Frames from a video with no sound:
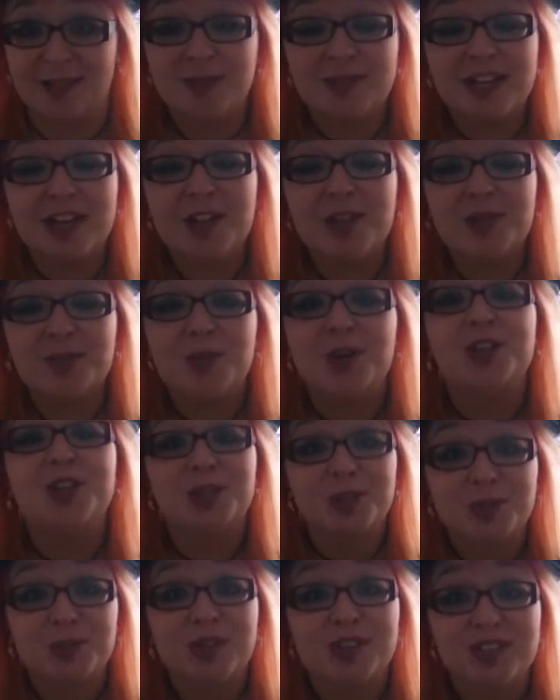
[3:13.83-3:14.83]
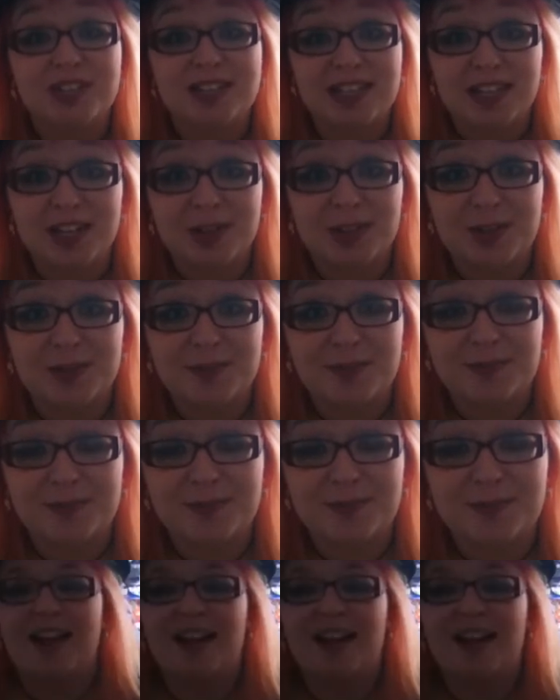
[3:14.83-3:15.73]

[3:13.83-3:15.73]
You tell them what you want to tell them.